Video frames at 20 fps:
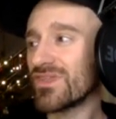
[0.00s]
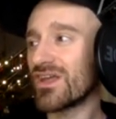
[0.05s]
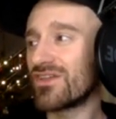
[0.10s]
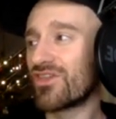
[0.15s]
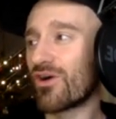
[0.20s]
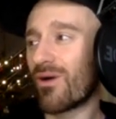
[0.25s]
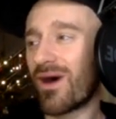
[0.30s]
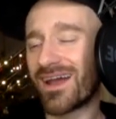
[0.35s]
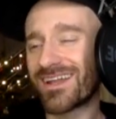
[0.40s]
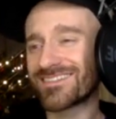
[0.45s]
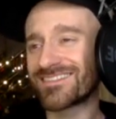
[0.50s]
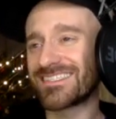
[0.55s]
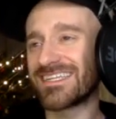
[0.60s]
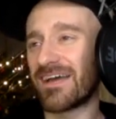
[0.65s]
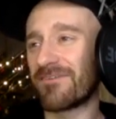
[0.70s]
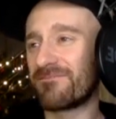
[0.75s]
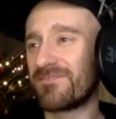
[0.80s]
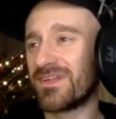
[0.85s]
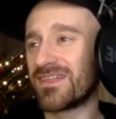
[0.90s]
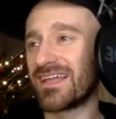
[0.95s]
Though honestly,
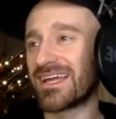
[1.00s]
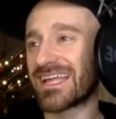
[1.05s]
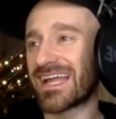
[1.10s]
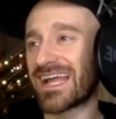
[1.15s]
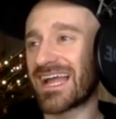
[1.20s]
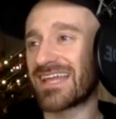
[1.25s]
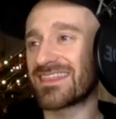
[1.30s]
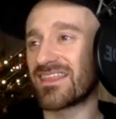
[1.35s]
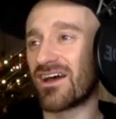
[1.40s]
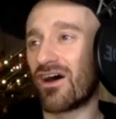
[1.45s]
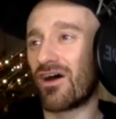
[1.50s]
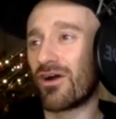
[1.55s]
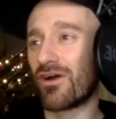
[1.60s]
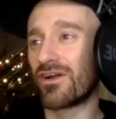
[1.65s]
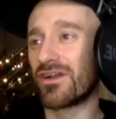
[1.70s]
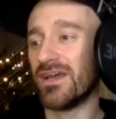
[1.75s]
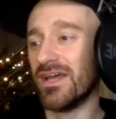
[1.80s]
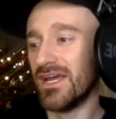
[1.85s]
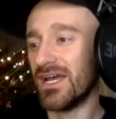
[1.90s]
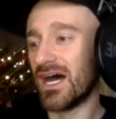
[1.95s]
I feel like I got the
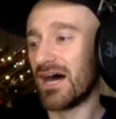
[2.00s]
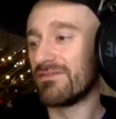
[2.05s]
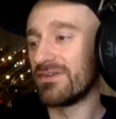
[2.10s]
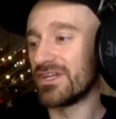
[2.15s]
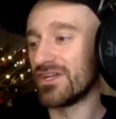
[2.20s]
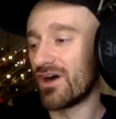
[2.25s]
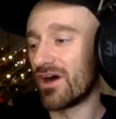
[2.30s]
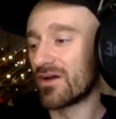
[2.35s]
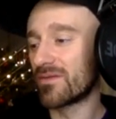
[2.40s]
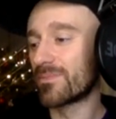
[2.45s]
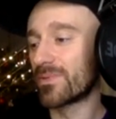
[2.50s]
heart of a young